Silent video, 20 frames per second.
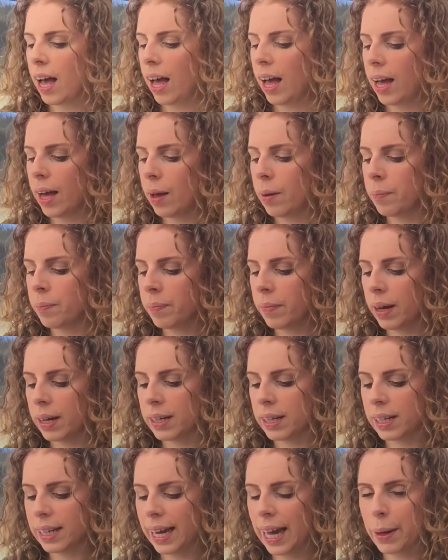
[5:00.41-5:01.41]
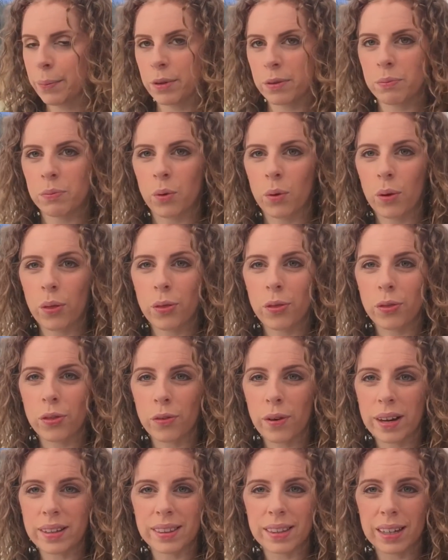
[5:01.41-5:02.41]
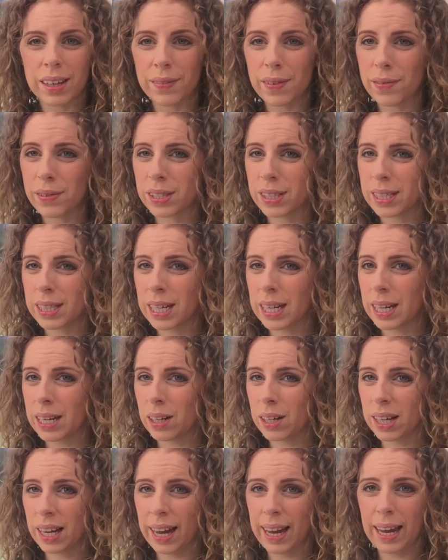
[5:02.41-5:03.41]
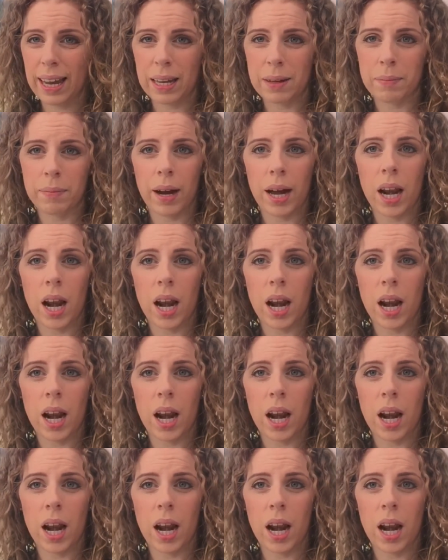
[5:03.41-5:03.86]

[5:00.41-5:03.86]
And it came with more thread than I've ever seen in a kit in my